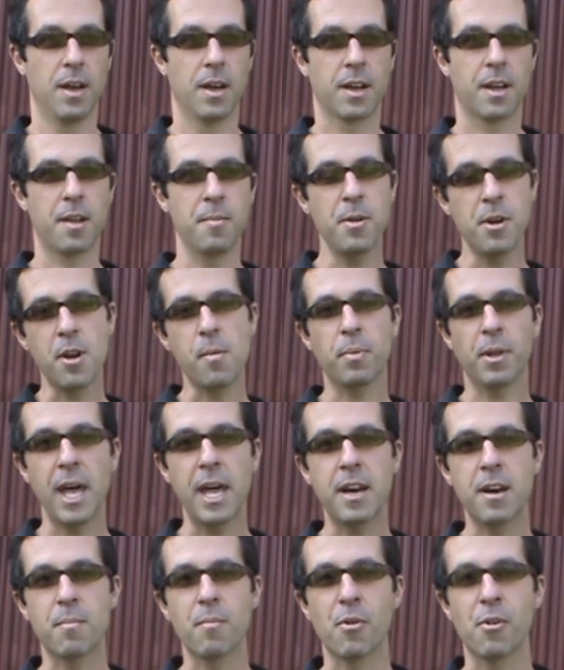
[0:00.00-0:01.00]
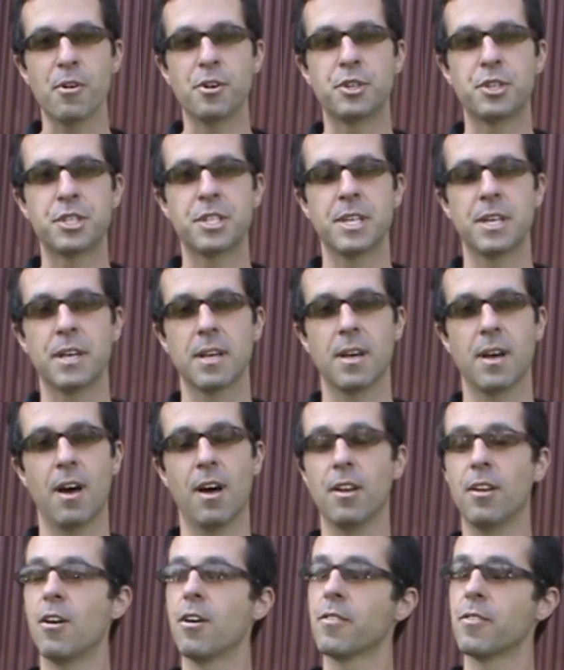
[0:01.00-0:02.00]
Community PlanIT emerged
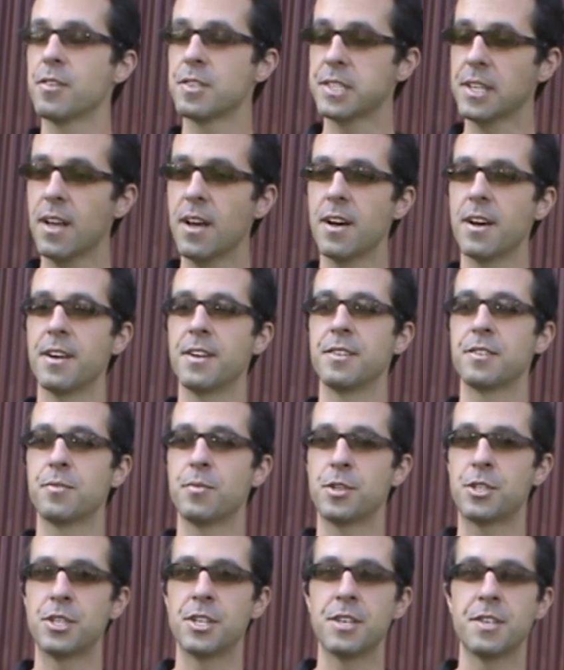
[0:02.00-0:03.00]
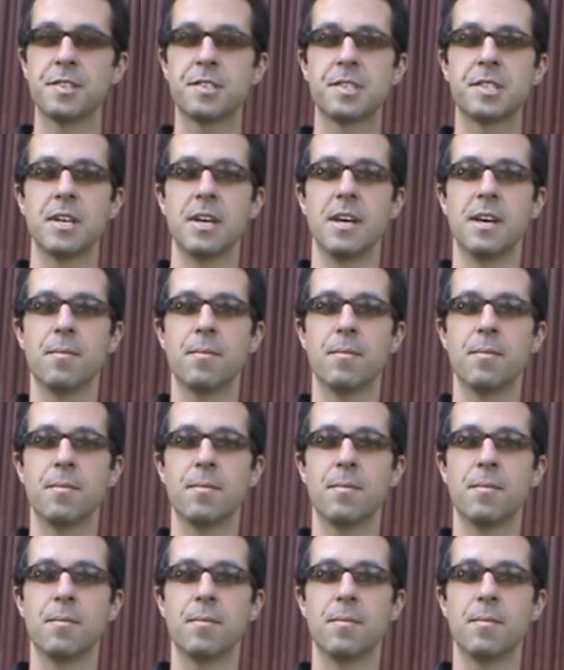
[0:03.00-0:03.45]
along those lines, which is